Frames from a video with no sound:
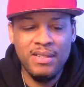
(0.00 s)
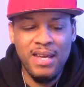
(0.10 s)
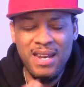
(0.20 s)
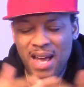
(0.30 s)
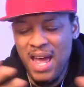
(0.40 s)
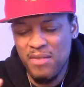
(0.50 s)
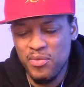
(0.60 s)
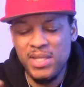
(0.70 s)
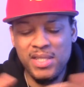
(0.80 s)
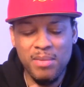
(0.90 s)
and I have
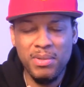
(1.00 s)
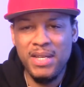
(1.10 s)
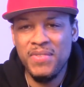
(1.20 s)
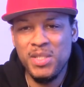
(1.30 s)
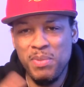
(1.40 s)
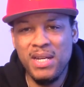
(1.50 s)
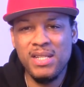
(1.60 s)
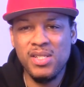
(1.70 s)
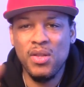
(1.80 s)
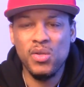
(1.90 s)
reason to believe it's
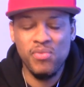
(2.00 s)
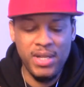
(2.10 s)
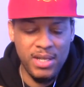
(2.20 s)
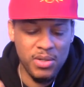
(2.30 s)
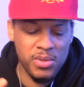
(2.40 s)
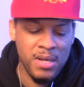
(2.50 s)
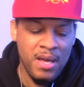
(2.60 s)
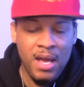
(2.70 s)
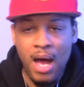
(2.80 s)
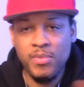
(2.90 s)
because of those videos.
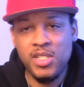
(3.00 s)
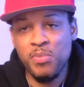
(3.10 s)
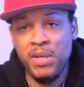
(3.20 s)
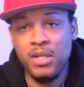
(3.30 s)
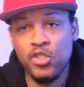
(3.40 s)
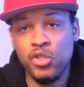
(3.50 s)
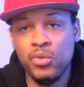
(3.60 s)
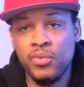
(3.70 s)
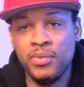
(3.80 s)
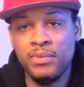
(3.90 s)
I'm just speaking the
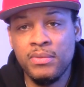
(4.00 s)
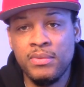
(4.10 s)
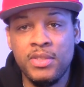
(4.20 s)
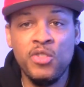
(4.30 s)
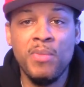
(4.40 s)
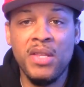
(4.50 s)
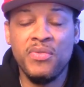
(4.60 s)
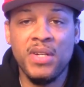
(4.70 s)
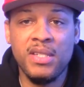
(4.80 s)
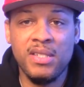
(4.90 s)
truth. You
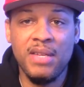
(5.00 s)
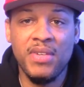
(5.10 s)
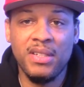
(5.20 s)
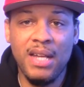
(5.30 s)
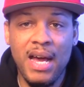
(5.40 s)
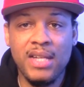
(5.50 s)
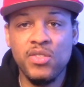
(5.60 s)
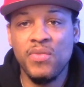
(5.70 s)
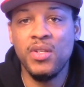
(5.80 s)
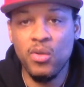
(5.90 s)
motherfuckers living a lie,
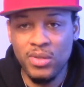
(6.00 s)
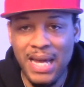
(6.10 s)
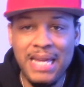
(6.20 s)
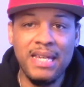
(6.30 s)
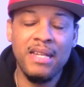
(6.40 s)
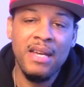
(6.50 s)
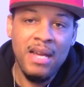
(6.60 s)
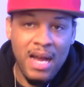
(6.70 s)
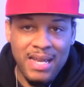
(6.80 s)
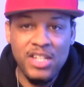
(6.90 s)
so if you don't like it,
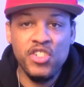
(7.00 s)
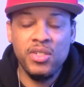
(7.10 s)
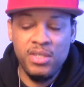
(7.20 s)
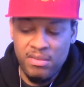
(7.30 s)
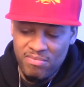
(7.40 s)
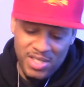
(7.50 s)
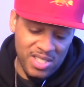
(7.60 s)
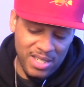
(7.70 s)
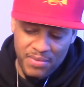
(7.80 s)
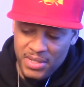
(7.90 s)
I guess you're
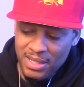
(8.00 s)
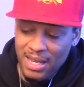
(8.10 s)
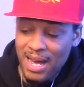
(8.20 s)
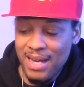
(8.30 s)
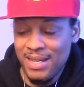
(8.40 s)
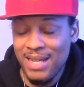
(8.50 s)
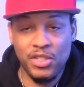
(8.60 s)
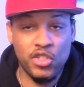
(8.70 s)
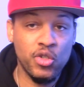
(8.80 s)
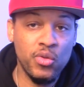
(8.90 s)
just living a lie, not
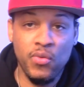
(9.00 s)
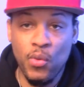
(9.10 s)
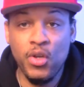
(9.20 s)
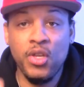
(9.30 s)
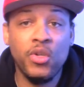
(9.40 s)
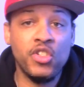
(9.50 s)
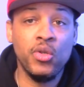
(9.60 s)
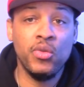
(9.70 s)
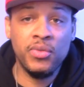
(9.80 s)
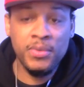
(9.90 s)
the truth or your
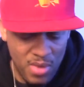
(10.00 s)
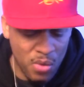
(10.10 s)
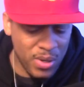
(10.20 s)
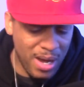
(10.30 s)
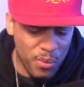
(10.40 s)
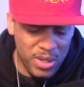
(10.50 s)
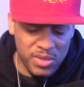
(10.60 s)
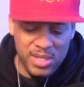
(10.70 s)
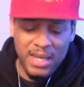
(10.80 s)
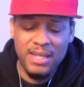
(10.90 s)
truth. What I will
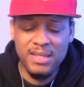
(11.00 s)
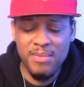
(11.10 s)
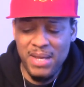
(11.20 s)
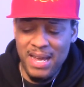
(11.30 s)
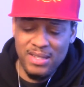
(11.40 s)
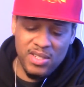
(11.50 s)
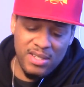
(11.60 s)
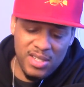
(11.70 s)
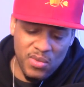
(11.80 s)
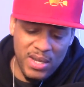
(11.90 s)
say is, let me answer
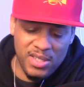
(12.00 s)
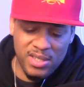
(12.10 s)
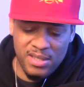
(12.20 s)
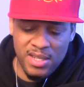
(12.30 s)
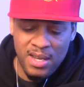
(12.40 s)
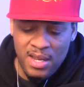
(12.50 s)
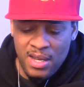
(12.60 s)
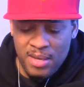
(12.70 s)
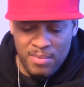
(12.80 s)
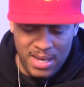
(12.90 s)
these questions
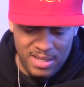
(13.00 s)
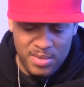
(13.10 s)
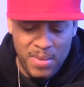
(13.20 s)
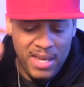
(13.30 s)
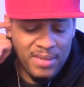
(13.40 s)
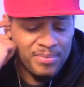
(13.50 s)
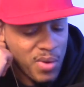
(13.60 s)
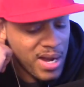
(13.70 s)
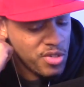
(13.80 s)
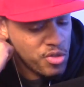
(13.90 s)
by this man.
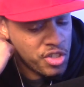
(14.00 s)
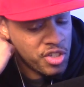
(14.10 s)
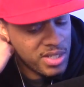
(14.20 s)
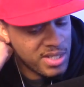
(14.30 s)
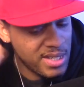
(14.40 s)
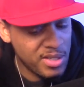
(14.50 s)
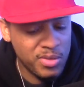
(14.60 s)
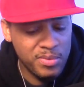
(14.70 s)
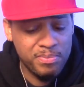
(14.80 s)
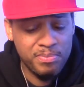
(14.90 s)
Why you should
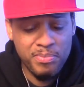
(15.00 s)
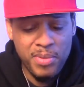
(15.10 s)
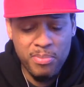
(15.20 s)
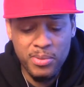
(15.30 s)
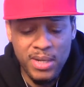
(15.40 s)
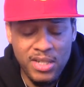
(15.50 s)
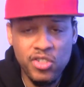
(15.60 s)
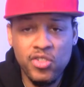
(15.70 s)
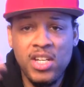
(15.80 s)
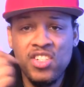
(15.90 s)
tell people that
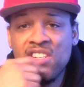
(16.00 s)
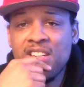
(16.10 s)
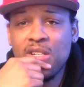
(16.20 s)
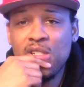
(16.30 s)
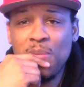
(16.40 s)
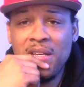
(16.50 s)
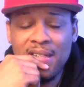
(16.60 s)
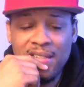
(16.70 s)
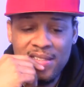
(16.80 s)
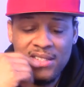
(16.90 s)
you're transgender is
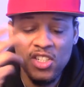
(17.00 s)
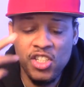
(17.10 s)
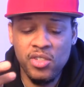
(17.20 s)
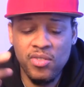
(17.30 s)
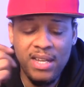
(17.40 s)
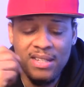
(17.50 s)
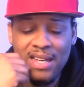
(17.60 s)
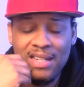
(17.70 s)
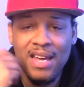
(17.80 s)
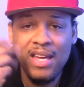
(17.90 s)
because they're straight.
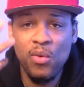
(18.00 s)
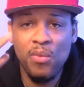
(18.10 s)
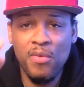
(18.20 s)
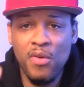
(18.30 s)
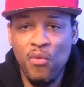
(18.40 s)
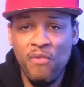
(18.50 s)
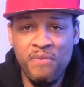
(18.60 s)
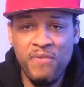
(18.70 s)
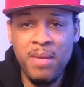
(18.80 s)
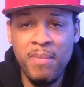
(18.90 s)
They like
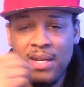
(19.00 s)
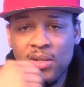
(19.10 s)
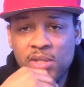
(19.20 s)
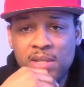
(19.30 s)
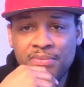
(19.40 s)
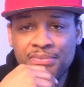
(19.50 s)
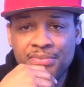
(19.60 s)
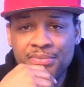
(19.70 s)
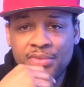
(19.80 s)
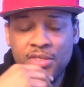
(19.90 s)
females,
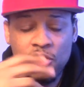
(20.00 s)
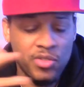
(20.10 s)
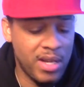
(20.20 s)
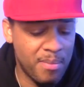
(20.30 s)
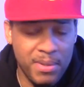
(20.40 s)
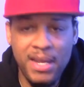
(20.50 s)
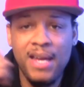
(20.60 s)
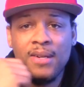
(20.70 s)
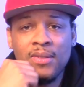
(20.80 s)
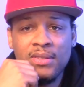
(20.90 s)
straight up and
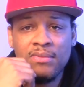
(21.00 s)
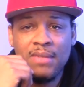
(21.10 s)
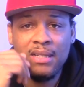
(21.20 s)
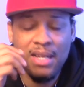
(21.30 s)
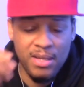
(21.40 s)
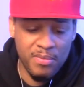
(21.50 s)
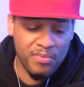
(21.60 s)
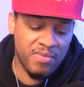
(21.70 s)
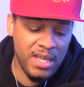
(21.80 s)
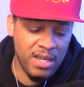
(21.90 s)
down. They like
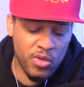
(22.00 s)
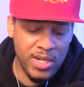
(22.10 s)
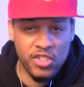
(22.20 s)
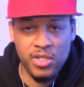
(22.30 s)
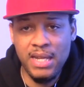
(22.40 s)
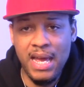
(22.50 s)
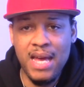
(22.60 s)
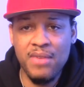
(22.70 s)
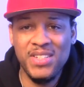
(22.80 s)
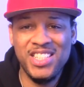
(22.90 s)
the creatures that
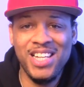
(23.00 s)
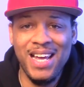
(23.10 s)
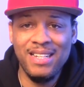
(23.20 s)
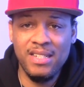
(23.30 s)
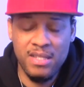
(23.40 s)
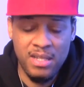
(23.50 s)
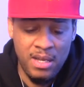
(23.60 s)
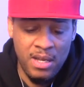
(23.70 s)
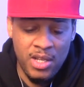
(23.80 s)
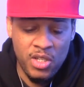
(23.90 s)
have vaginas.
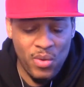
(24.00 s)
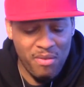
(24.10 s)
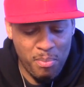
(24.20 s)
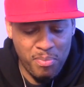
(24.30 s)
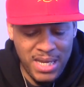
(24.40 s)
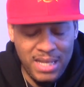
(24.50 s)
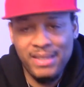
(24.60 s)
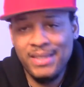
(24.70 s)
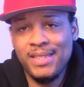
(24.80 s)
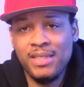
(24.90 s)
You have a
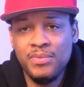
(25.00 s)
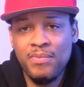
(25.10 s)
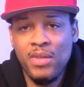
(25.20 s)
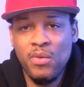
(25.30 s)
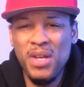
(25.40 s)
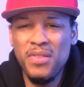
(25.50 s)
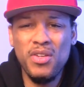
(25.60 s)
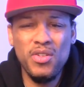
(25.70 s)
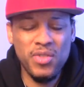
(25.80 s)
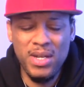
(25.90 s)
penis. Whether
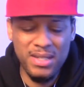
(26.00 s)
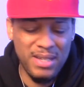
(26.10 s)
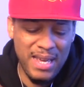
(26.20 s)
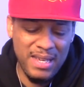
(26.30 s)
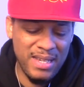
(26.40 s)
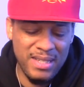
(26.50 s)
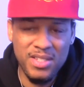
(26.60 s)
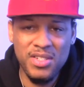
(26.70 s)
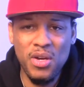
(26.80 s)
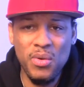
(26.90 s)
you're trying to like get
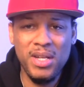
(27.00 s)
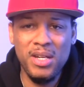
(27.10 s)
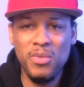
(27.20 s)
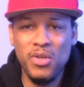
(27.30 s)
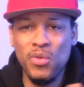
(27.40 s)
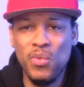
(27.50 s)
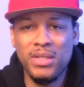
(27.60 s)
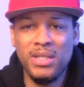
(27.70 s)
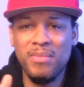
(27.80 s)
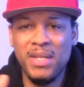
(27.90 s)
to know them or you
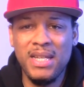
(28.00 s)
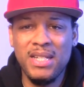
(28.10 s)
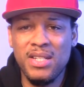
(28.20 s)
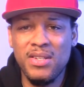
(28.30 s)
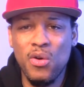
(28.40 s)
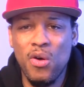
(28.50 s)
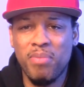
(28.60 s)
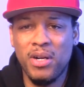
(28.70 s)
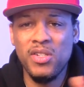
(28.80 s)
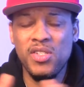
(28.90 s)
want them to get to know a
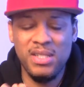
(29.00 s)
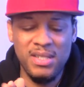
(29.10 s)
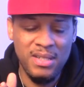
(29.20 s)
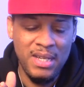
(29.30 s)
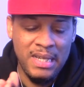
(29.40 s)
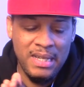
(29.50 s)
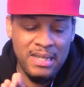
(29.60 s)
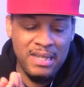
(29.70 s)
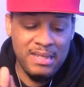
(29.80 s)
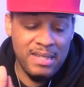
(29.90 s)
person
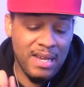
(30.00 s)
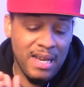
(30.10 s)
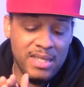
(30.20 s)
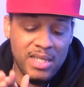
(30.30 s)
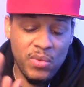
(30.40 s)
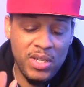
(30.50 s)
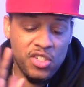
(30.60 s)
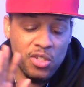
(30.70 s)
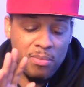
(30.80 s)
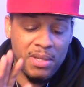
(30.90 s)
is
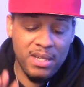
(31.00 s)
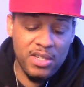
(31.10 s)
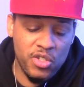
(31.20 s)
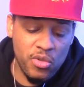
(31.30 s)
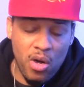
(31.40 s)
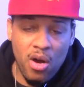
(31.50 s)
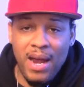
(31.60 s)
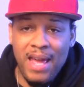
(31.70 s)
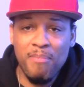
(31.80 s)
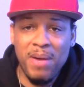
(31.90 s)
inconsequential because you are
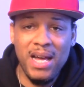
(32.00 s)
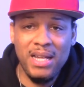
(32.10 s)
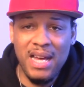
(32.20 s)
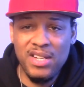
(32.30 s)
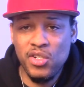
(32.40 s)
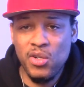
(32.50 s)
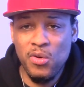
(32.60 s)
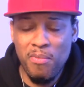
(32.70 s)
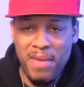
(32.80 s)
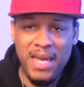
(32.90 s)
a
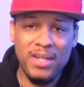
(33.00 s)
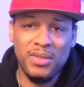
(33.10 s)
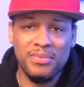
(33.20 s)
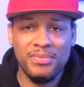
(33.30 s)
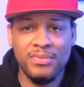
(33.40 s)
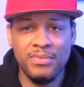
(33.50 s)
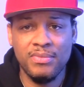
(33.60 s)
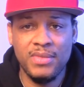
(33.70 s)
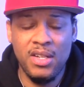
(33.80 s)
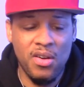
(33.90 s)
biological male
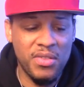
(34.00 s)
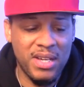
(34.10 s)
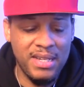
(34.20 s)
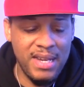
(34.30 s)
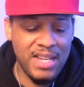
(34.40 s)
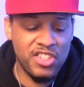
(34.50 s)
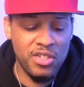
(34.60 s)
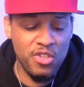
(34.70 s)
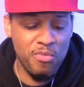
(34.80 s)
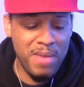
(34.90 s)
and all the
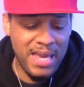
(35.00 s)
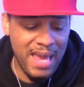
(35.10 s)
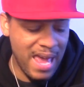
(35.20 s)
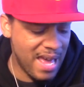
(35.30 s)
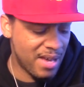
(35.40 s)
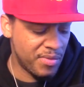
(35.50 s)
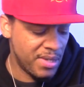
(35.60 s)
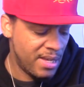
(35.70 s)
connection you may have